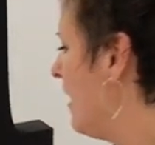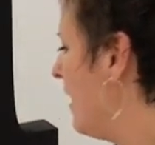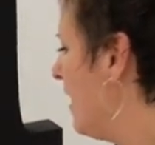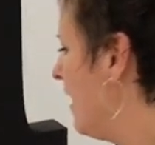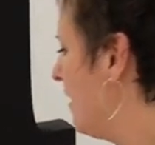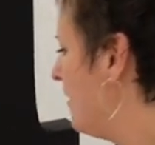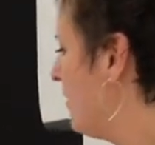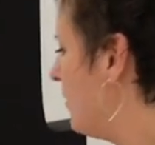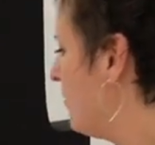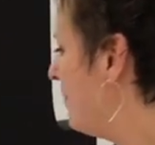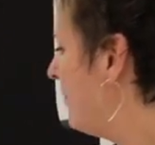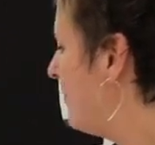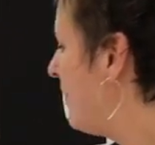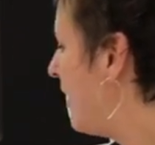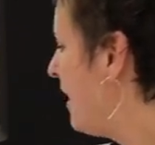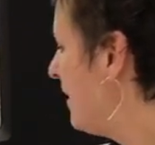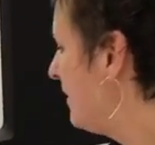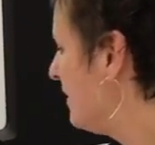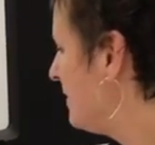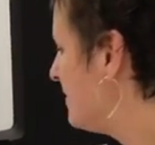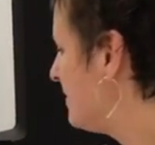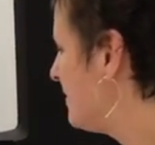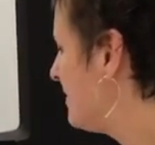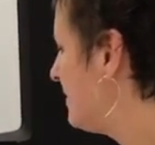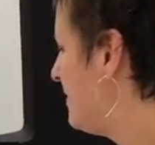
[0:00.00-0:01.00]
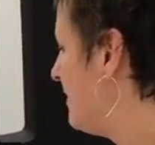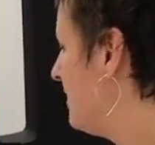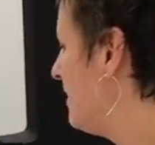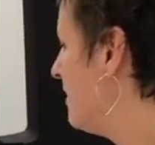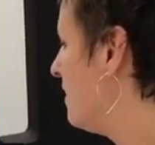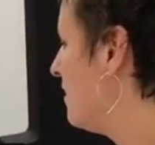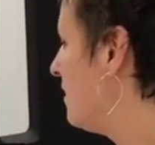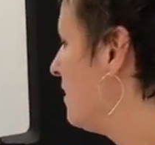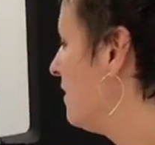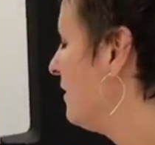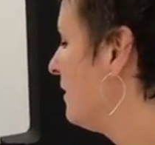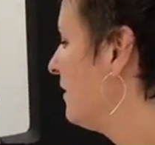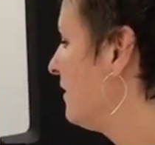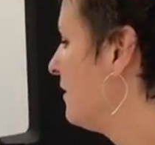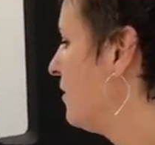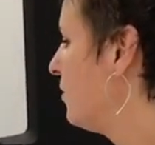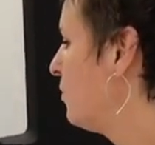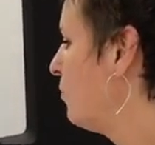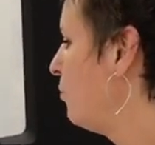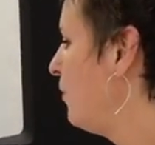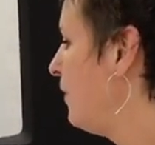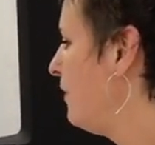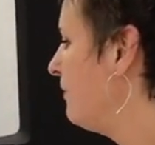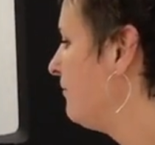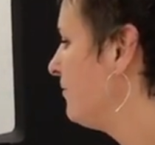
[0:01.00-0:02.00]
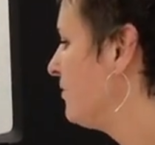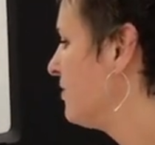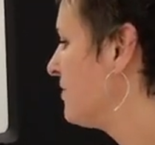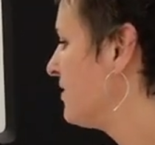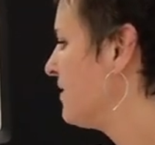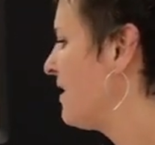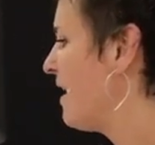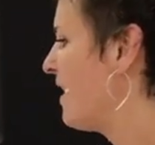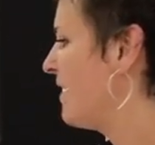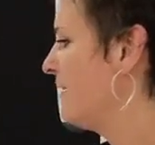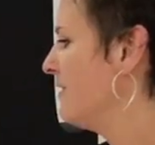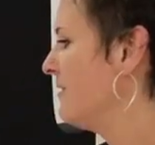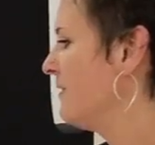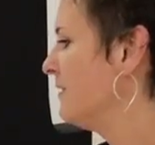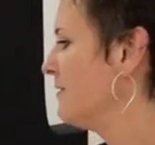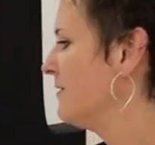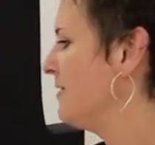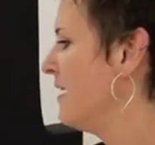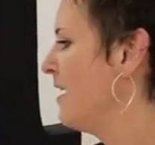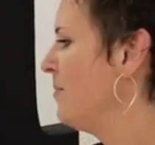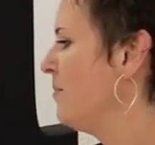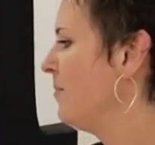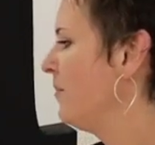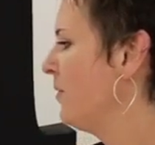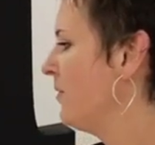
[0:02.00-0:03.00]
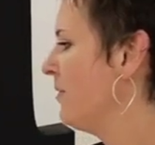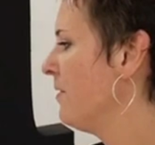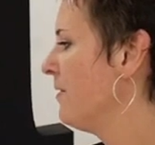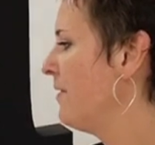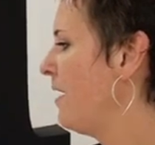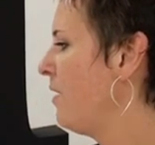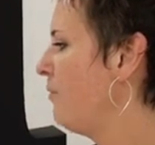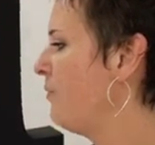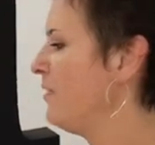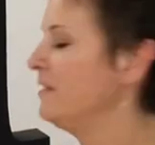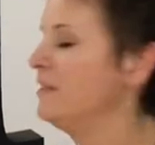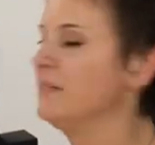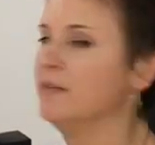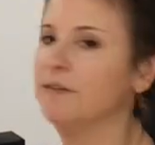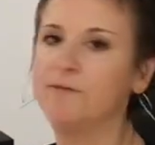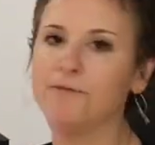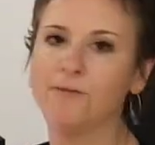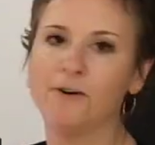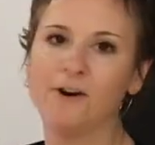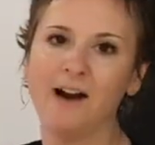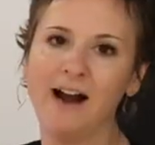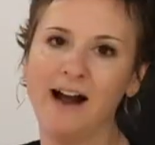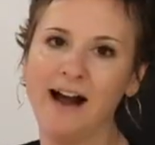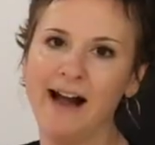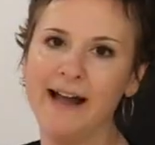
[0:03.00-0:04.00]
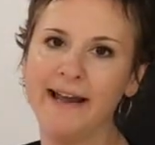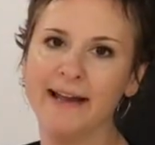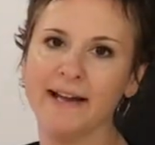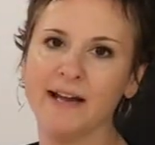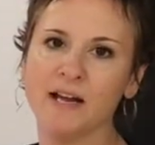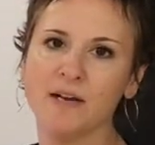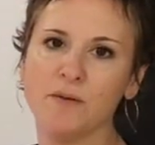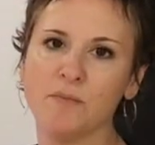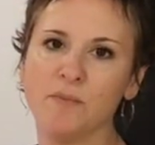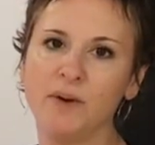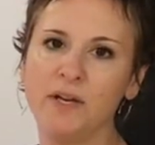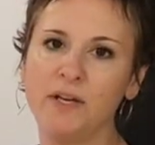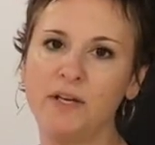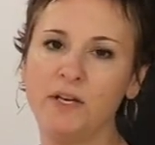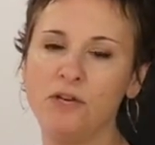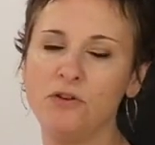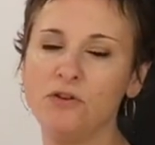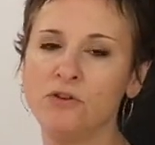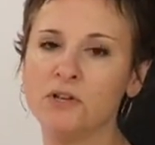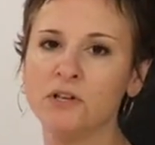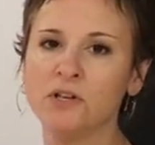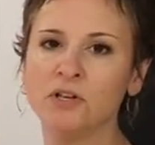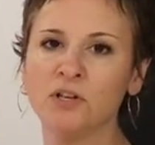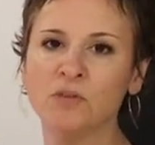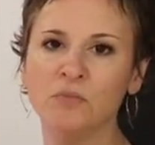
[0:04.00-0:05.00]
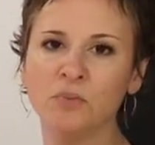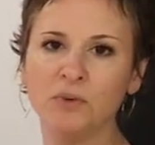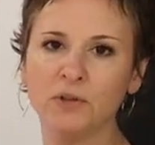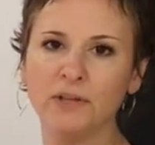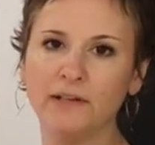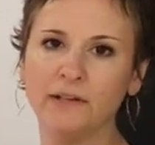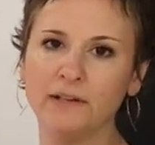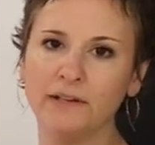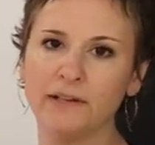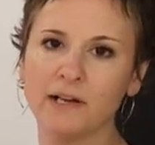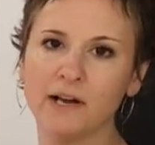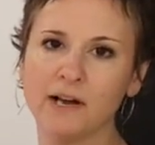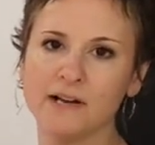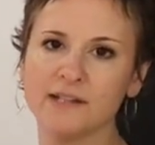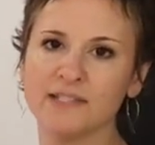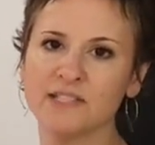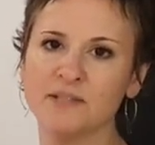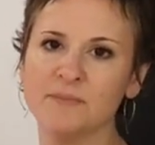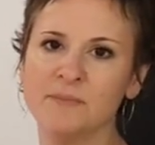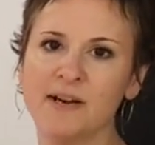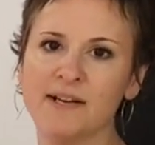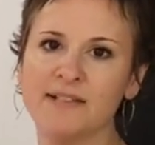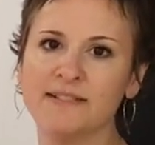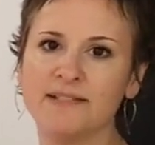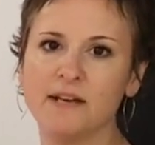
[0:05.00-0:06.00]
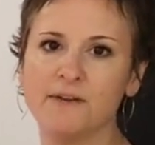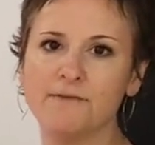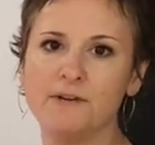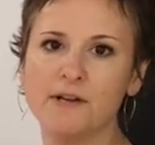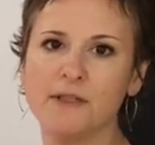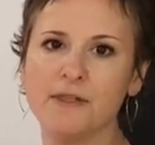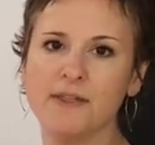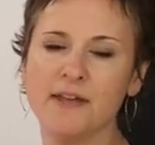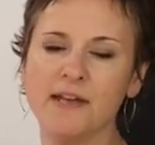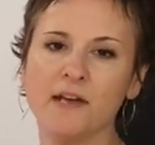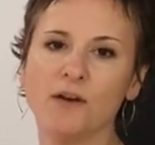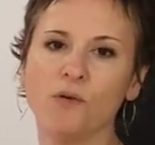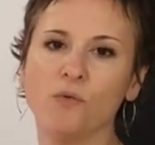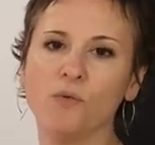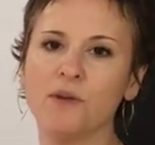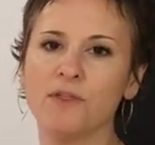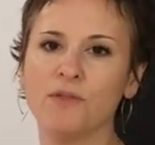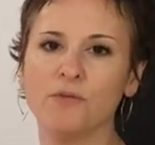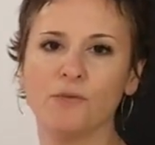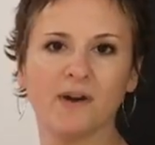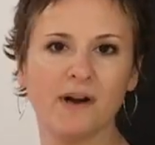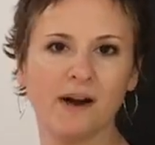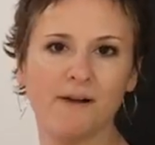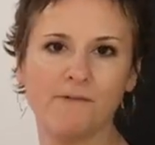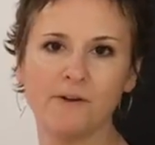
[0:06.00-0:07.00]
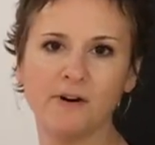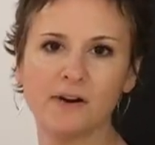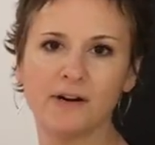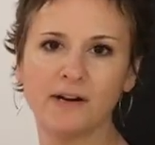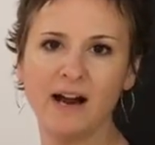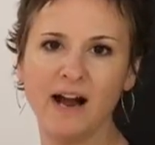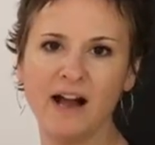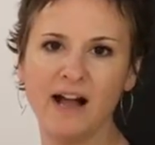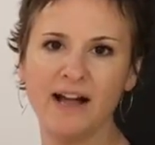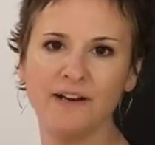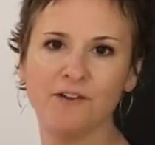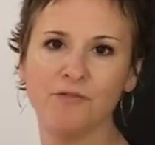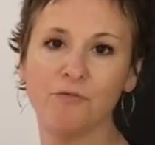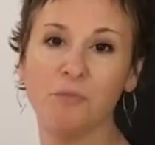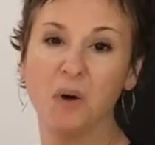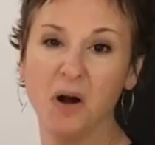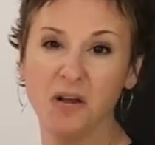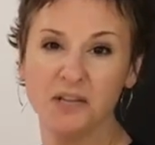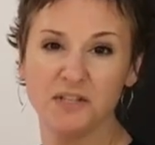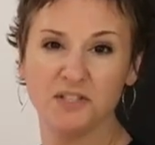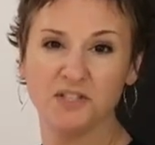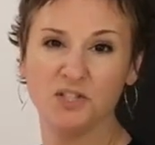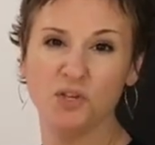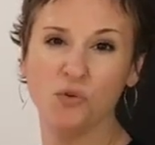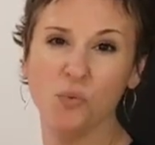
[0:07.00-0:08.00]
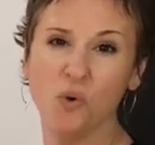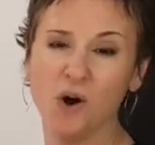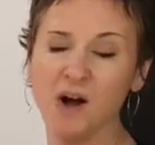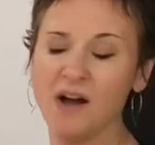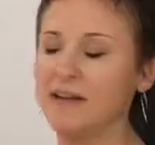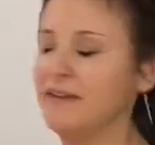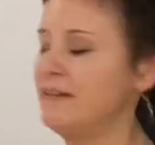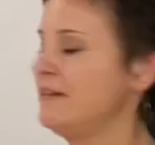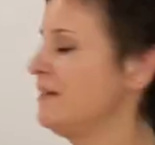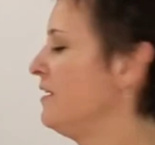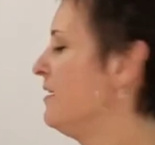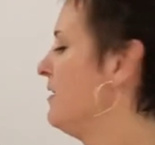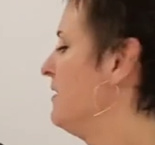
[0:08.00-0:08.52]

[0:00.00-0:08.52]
And the buttons here, we've just got an example that we did for ION, but you can completely customize everything with whatever kind of buttons you want.